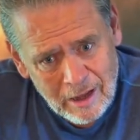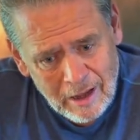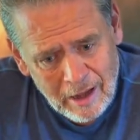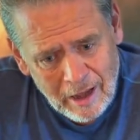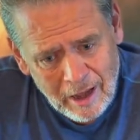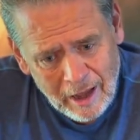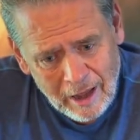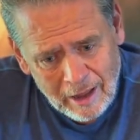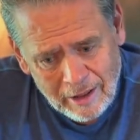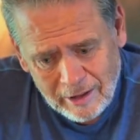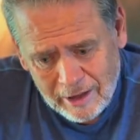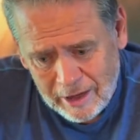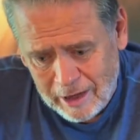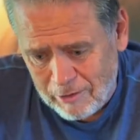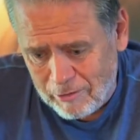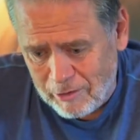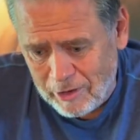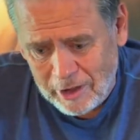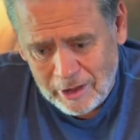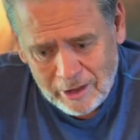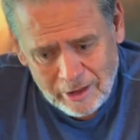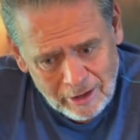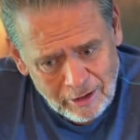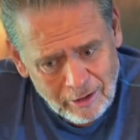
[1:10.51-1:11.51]
and that if he
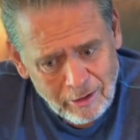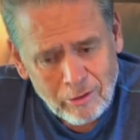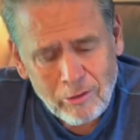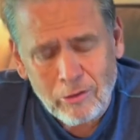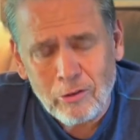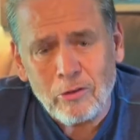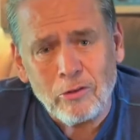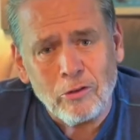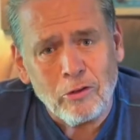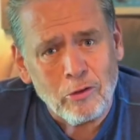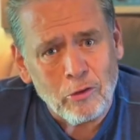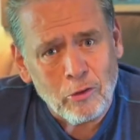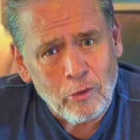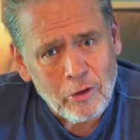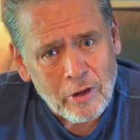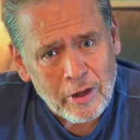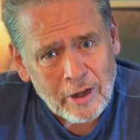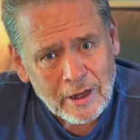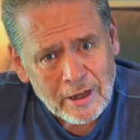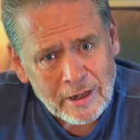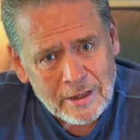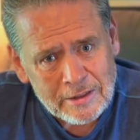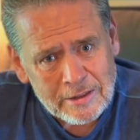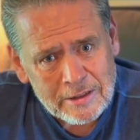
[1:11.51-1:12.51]
didn't do
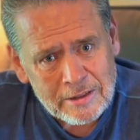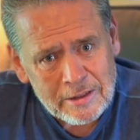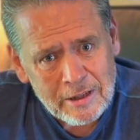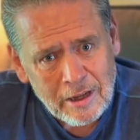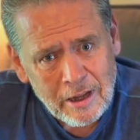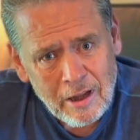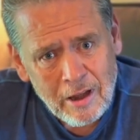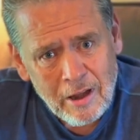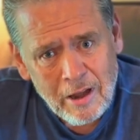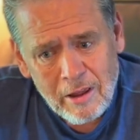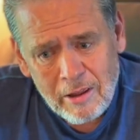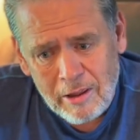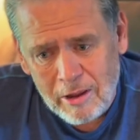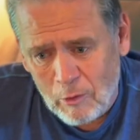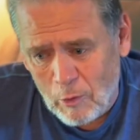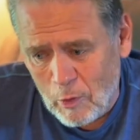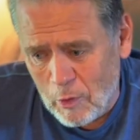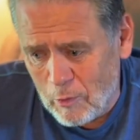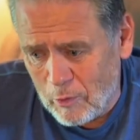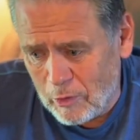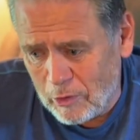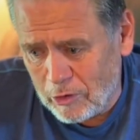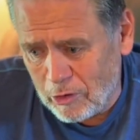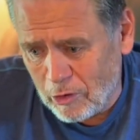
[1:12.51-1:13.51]
this, that we
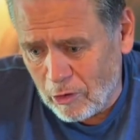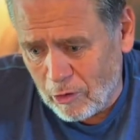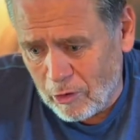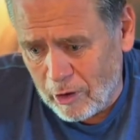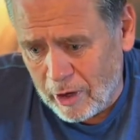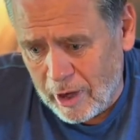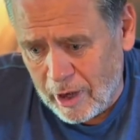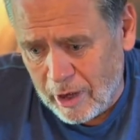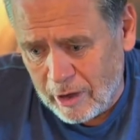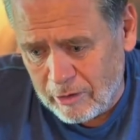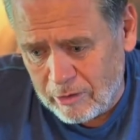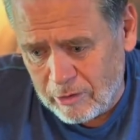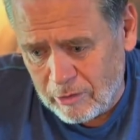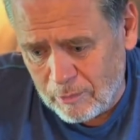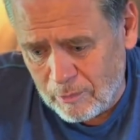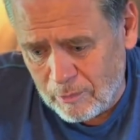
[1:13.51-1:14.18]
would turn out